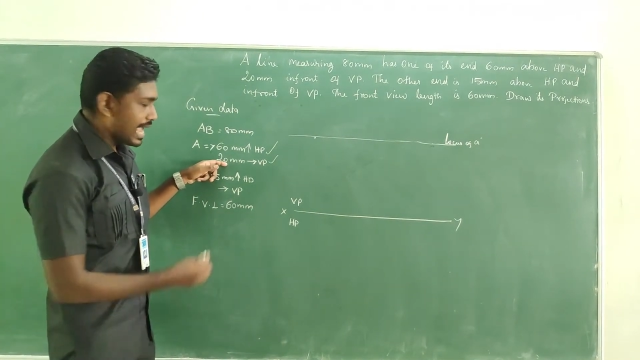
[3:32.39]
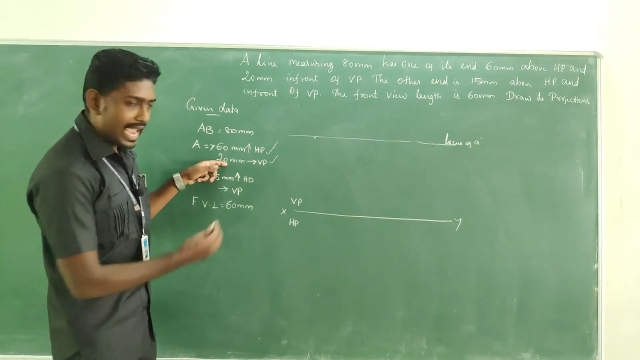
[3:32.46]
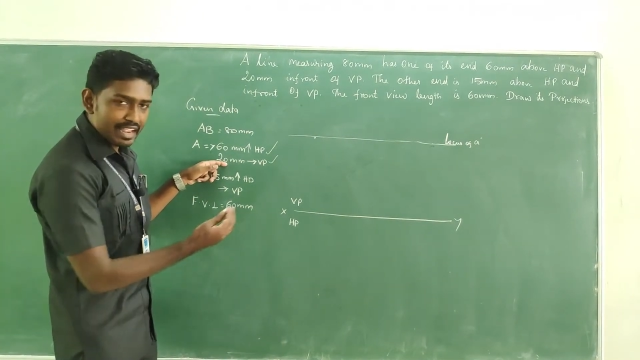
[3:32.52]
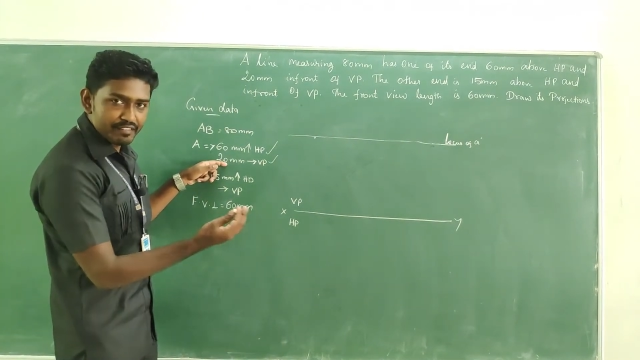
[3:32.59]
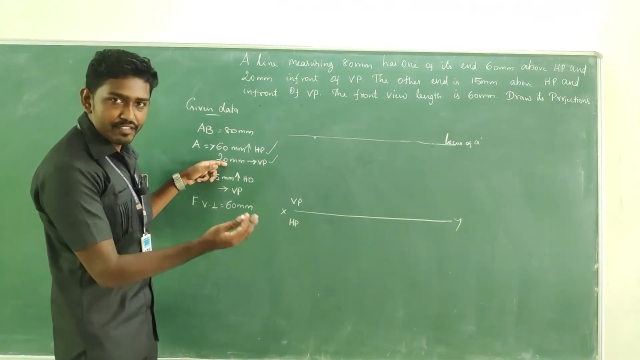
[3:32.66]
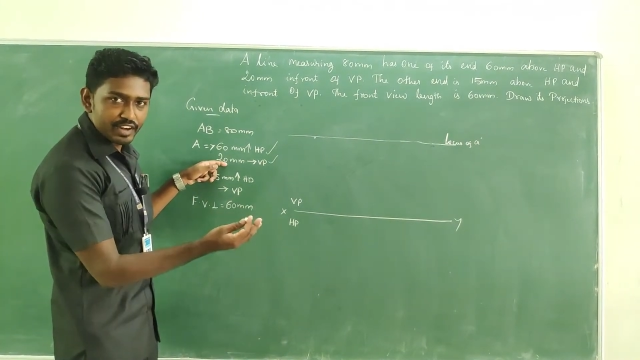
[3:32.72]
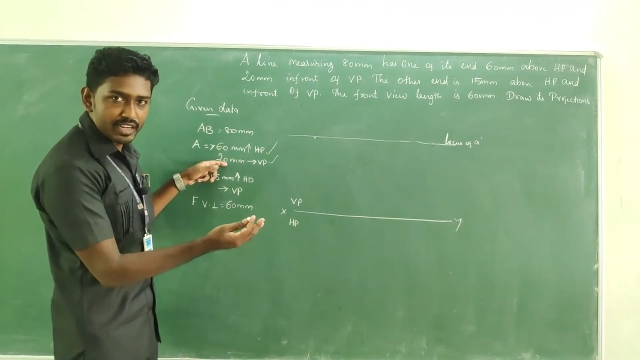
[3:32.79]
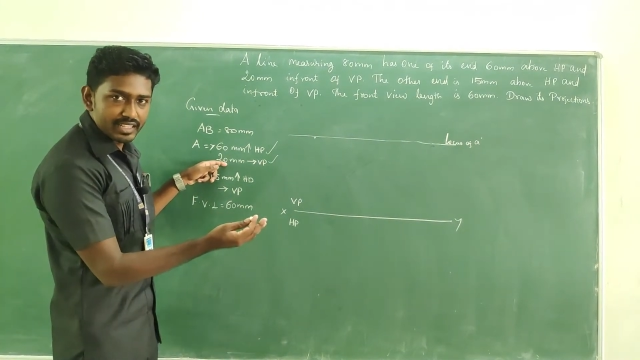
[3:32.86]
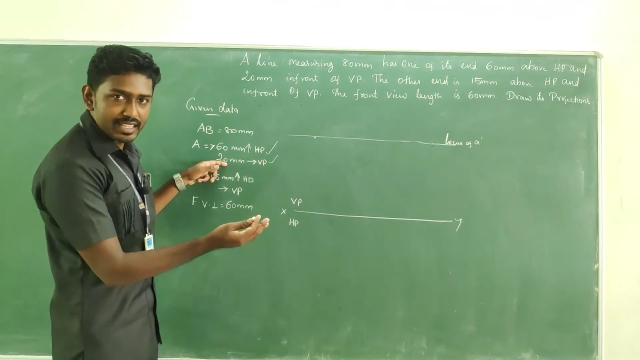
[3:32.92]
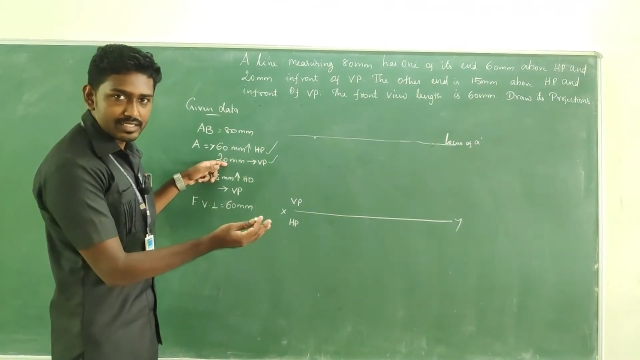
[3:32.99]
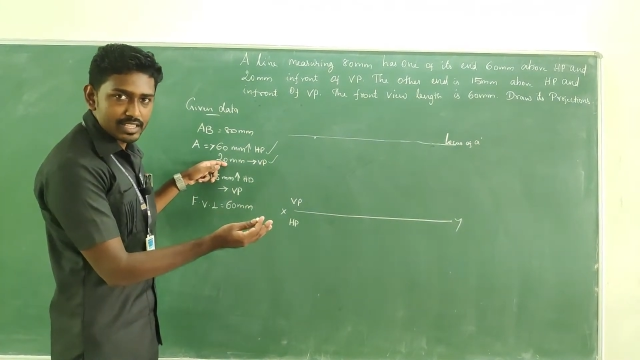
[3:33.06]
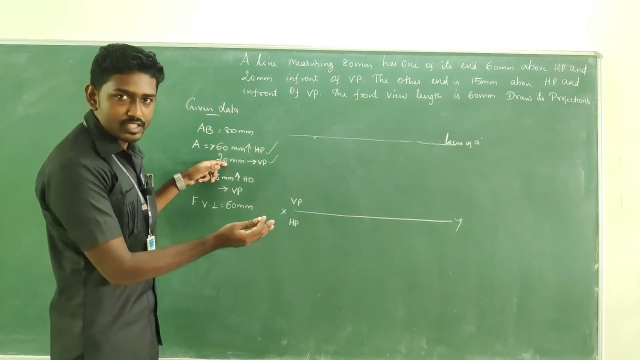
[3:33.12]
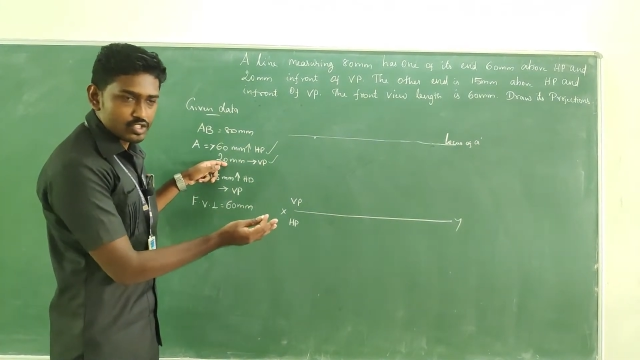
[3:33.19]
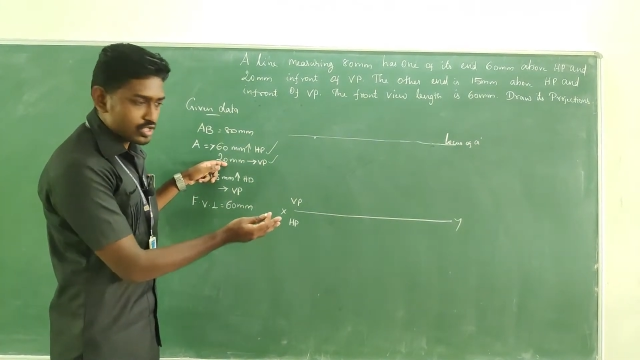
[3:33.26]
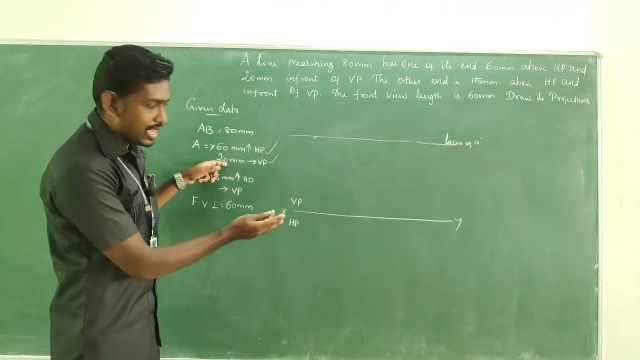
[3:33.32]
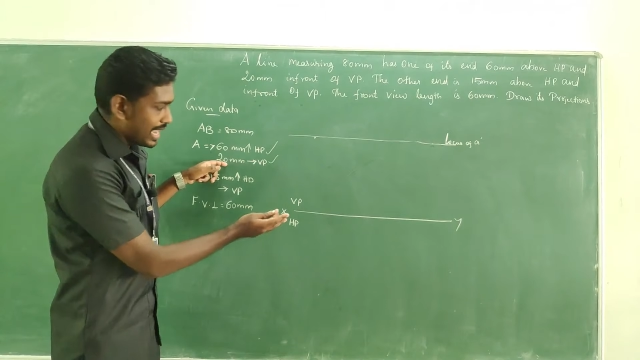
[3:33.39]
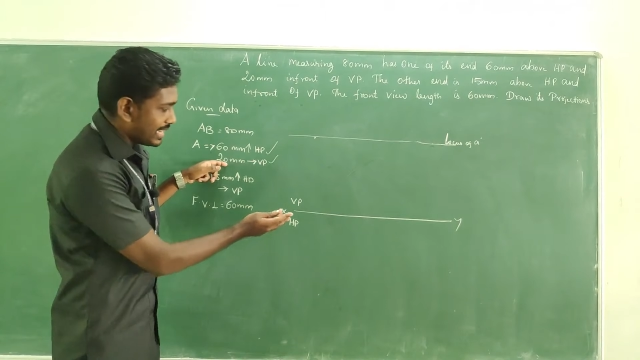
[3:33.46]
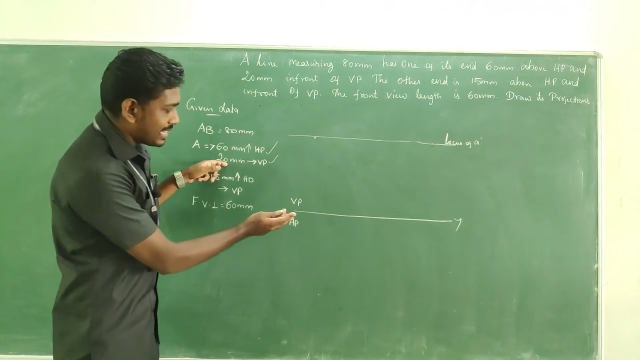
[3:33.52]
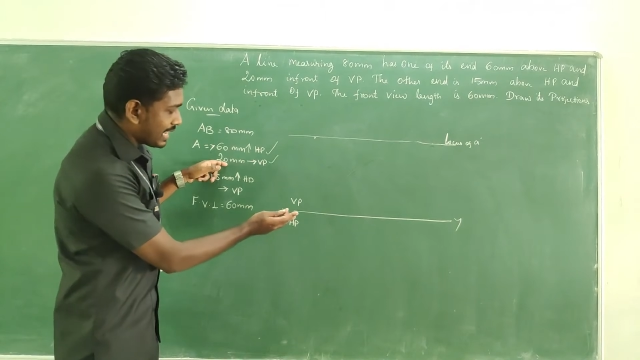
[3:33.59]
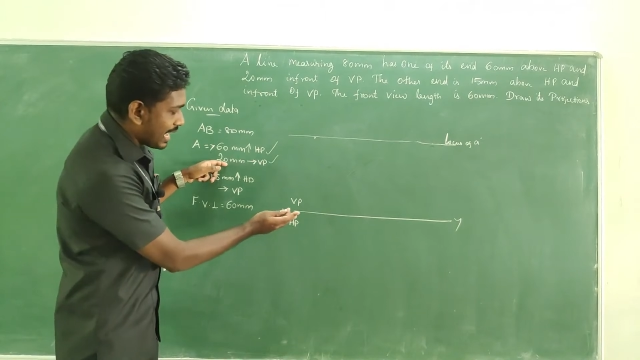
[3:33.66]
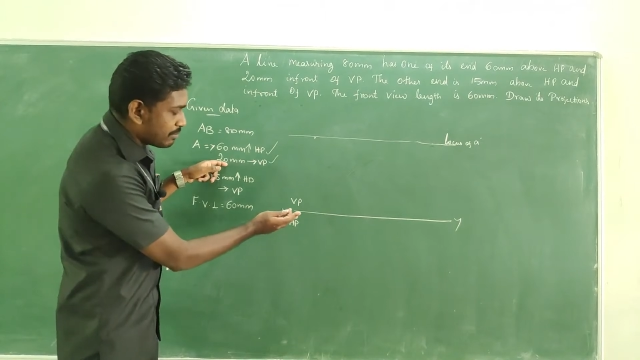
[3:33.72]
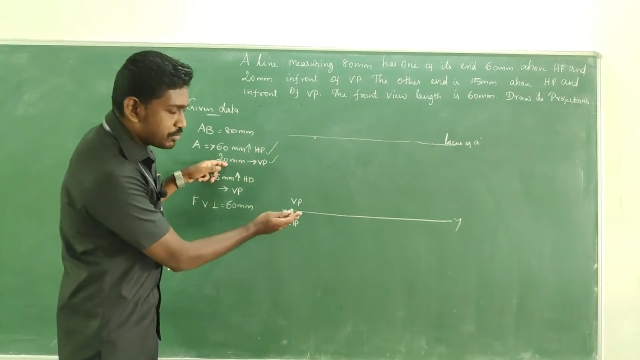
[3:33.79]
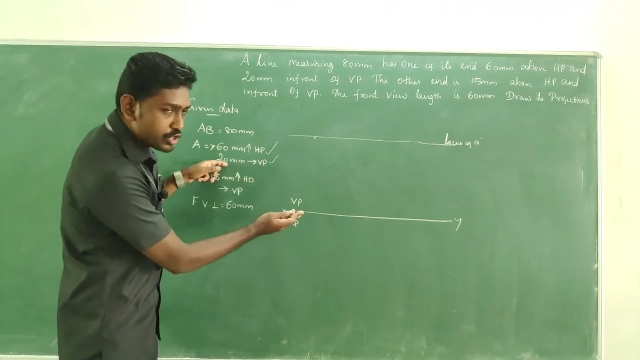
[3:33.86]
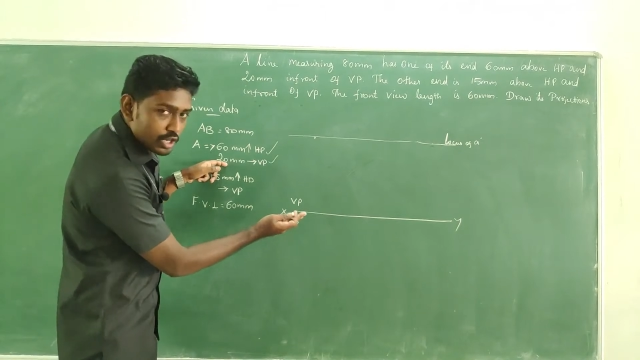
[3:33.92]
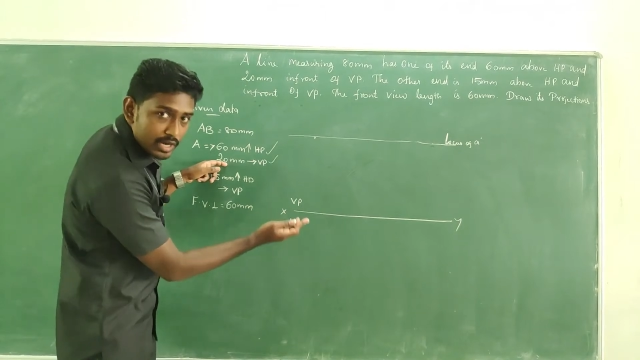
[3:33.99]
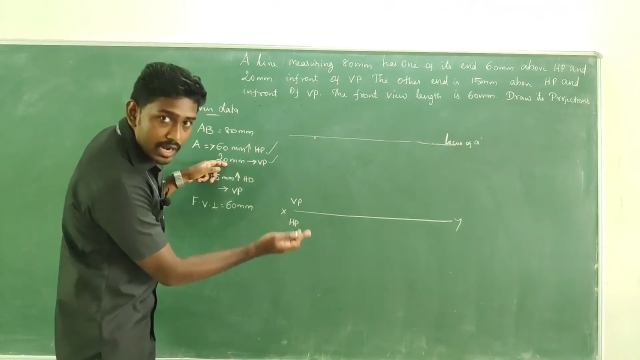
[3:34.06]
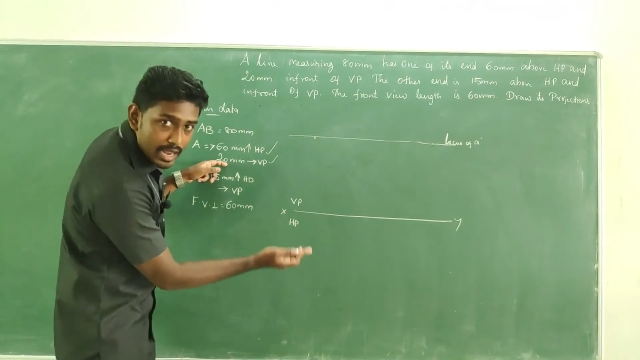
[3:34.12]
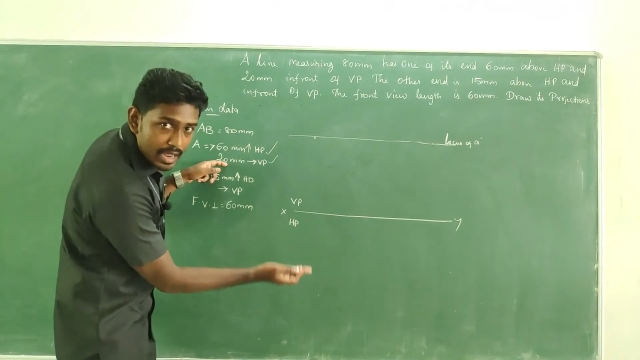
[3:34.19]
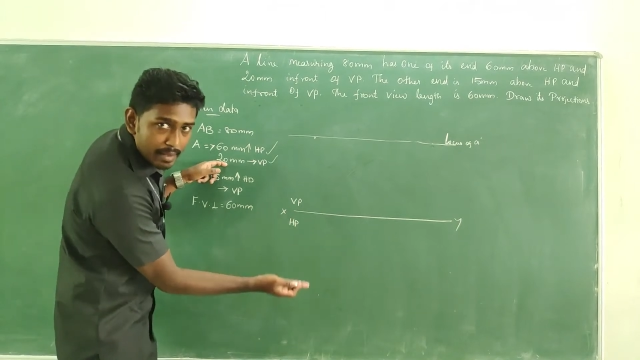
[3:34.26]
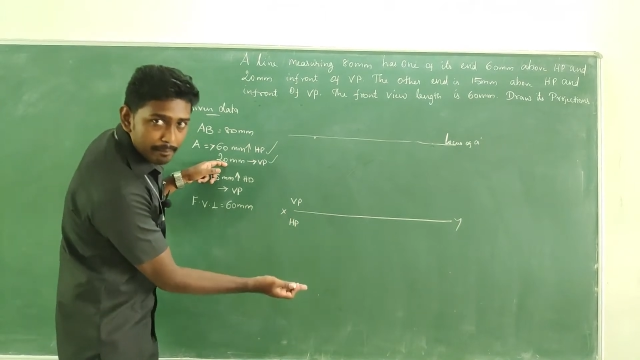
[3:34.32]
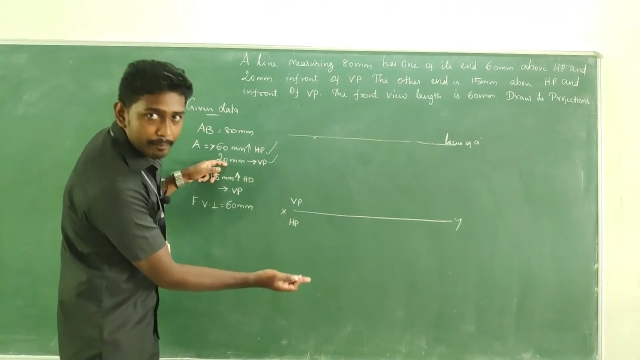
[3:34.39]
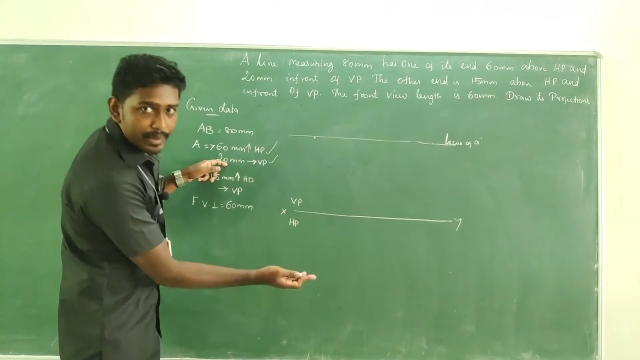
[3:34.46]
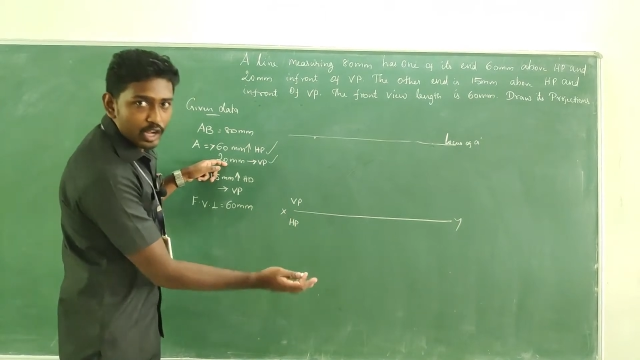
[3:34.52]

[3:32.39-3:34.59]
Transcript: In front in the sense it captured